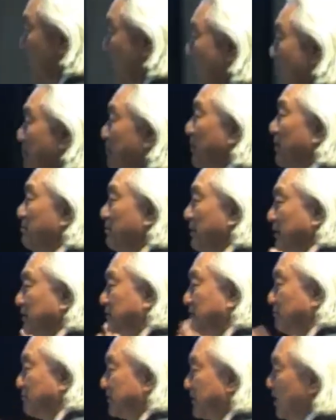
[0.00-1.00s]

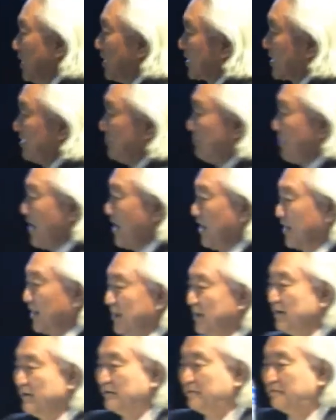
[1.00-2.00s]
Compliments of Silicon
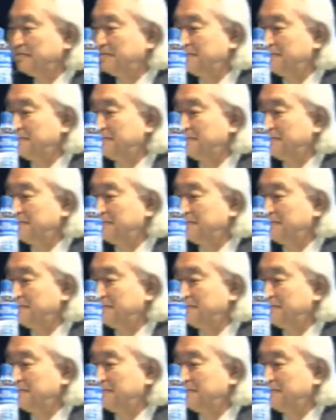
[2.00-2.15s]
Valley.